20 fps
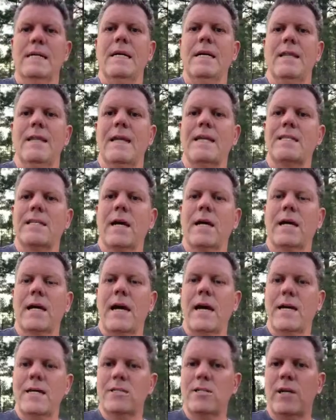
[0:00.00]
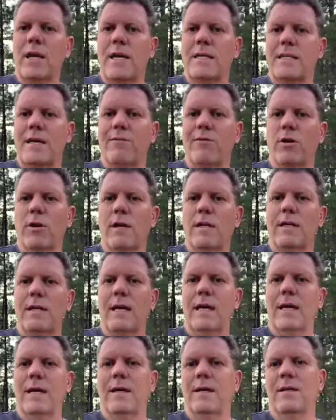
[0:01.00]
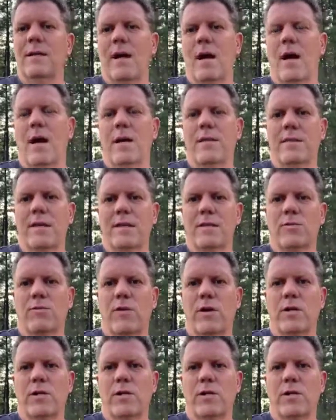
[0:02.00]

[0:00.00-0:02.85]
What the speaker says: thanks a lot, guys. You guys have a great day. Thanks for your